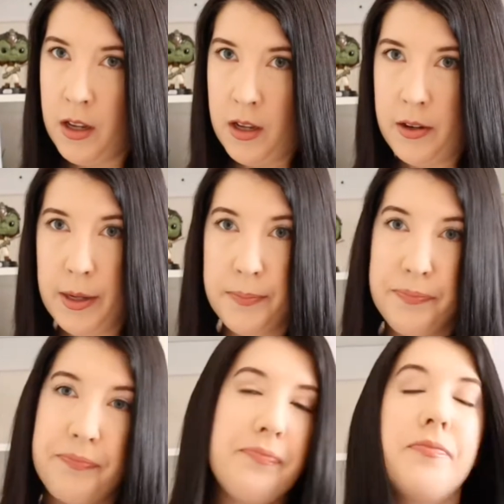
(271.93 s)
okay.
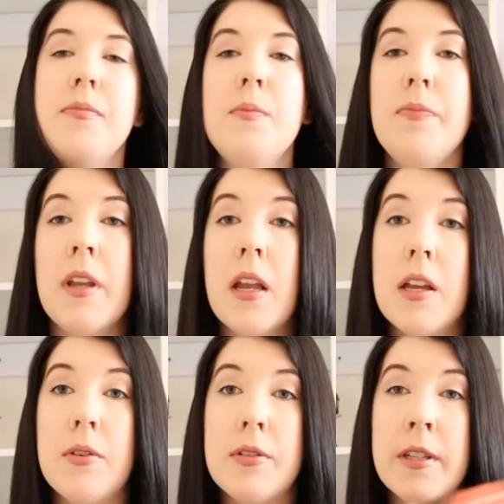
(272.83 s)

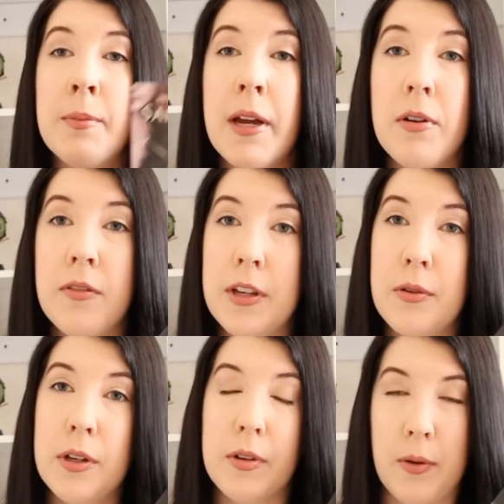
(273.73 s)
If you've seen my review,
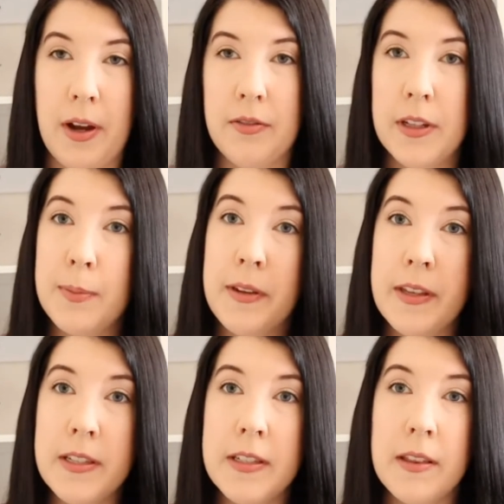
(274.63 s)
you know how I felt about this.